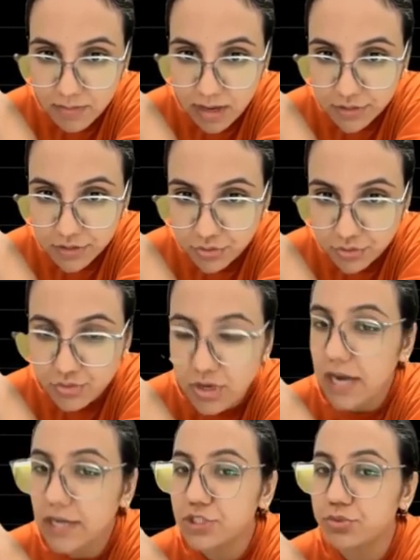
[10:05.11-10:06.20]
2 and
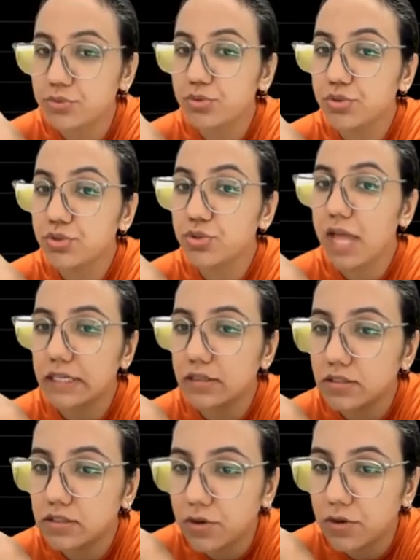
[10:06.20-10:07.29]
2 so that it
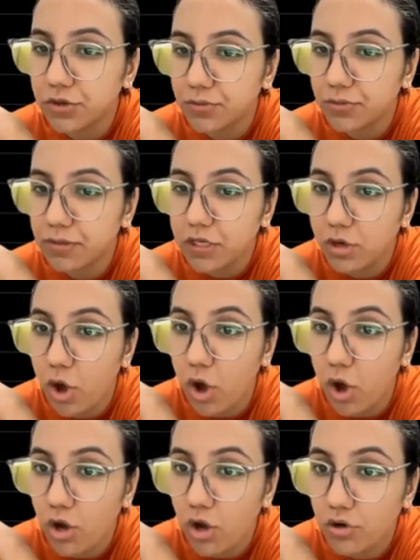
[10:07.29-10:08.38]
turns out to be ln
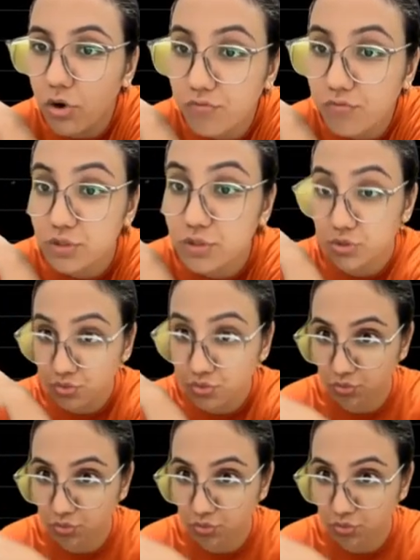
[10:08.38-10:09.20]
of 2